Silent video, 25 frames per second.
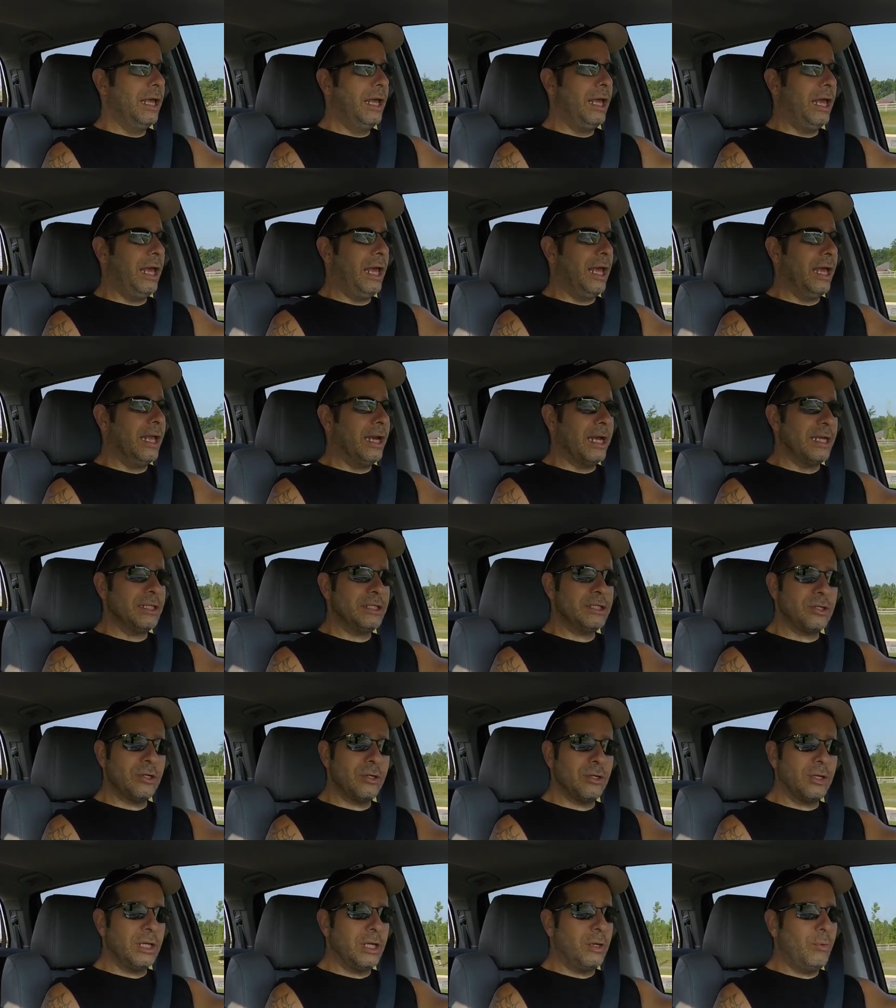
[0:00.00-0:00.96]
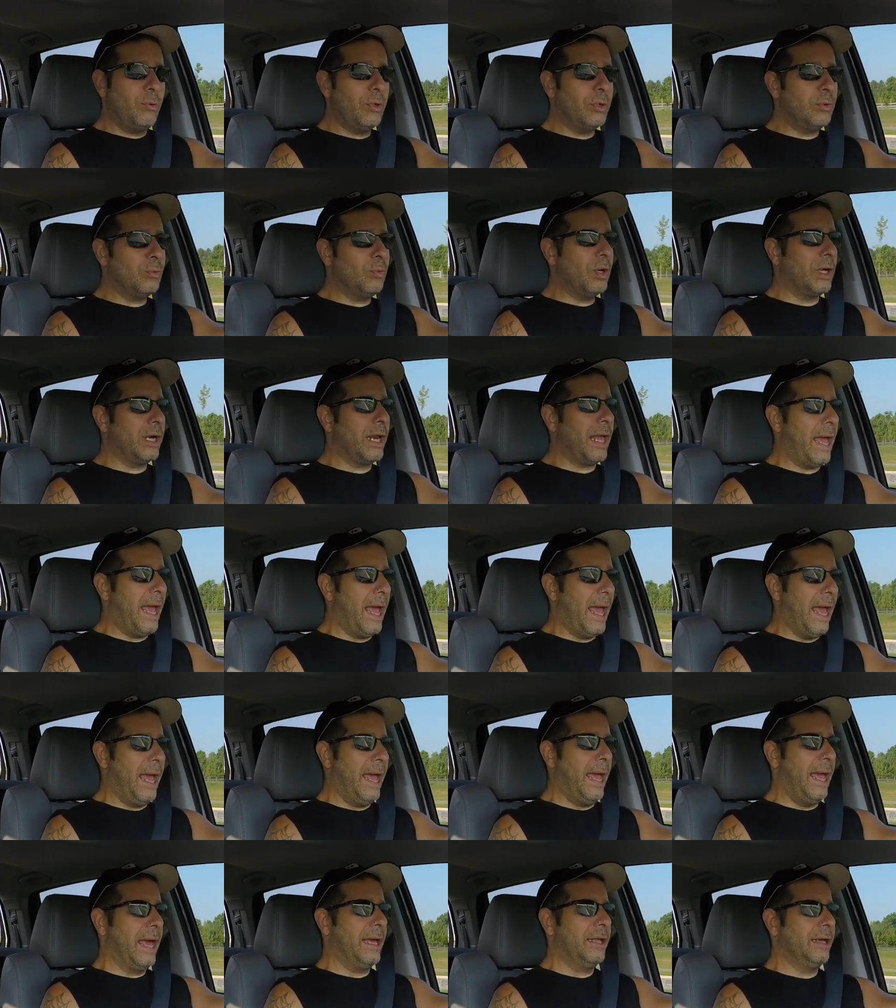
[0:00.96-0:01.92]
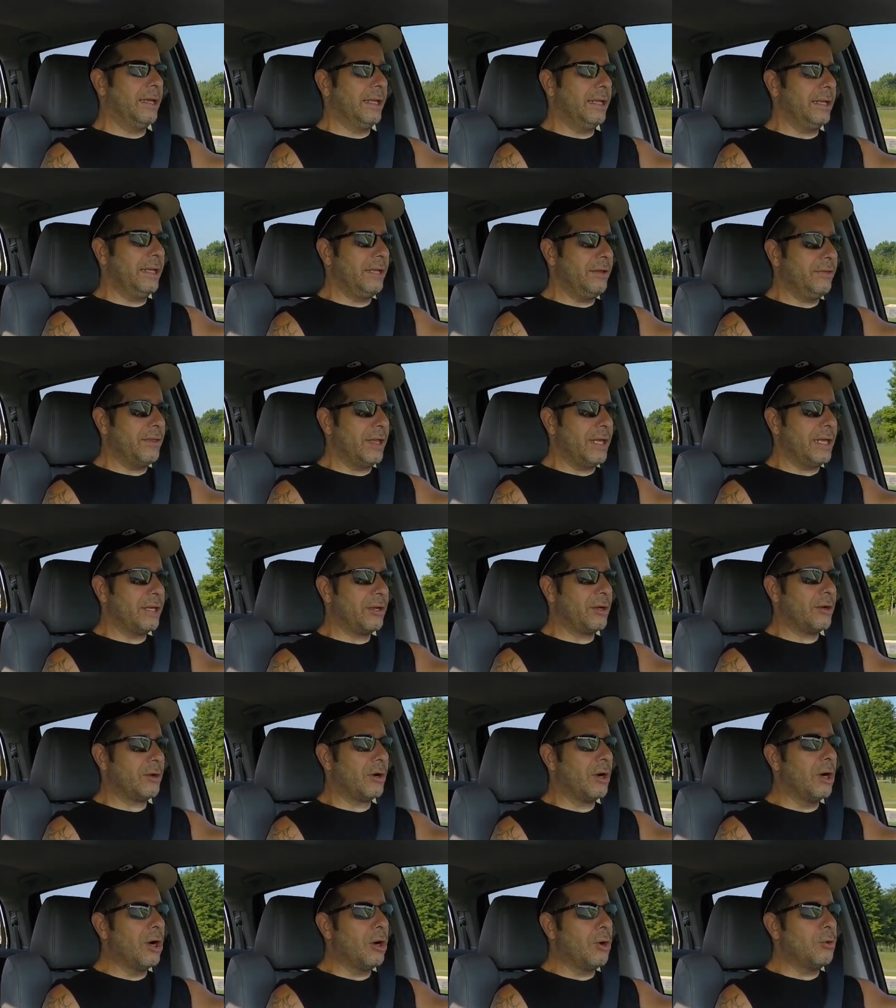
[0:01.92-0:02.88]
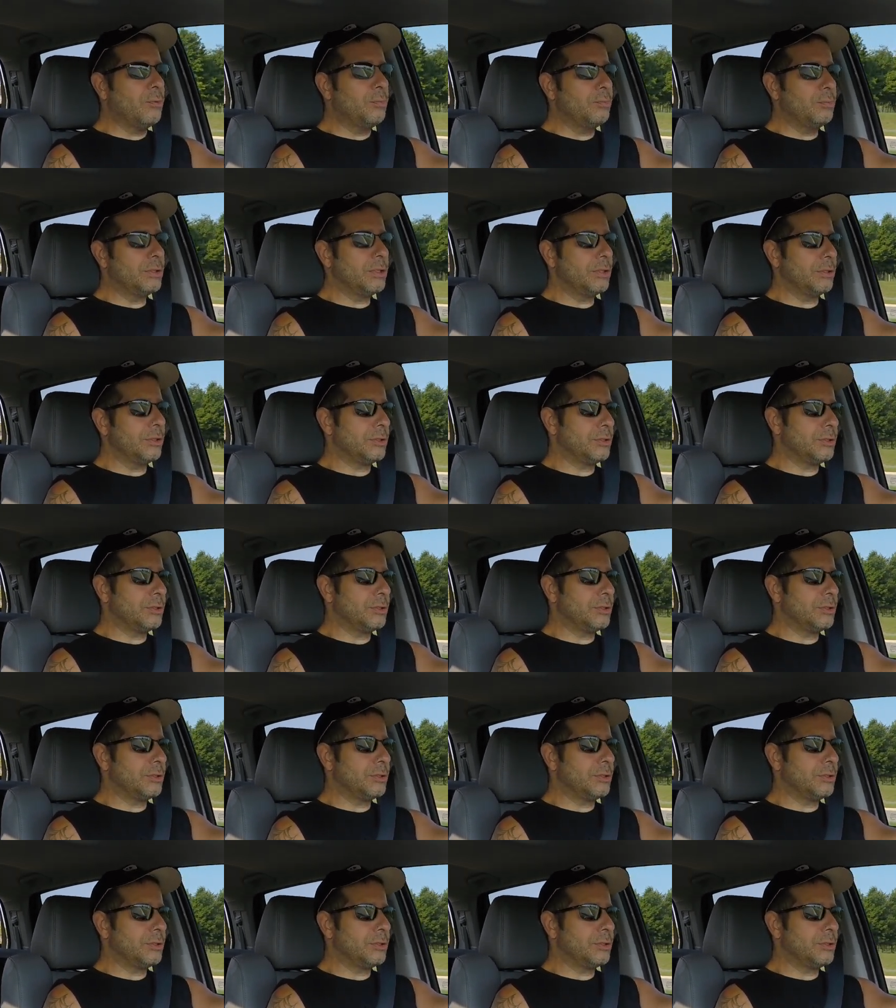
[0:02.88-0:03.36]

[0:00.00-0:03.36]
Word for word: and I certainly wouldn't want to add anything chrome to the